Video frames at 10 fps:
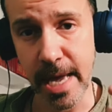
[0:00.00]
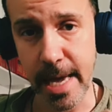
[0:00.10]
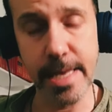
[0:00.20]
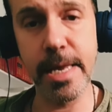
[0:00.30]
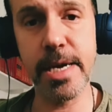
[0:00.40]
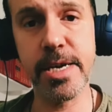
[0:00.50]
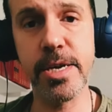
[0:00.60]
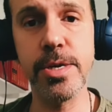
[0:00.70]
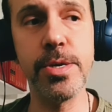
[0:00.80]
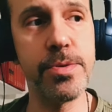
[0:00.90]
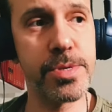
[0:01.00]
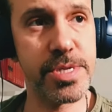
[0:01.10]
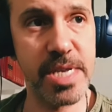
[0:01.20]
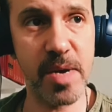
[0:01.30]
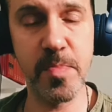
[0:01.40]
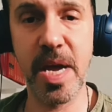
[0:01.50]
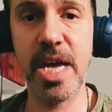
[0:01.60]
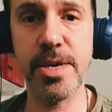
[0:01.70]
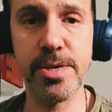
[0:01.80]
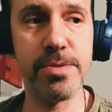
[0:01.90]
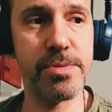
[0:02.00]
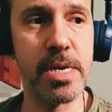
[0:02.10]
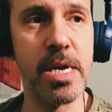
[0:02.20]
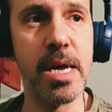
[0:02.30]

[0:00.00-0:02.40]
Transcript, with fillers: and then I can use their pages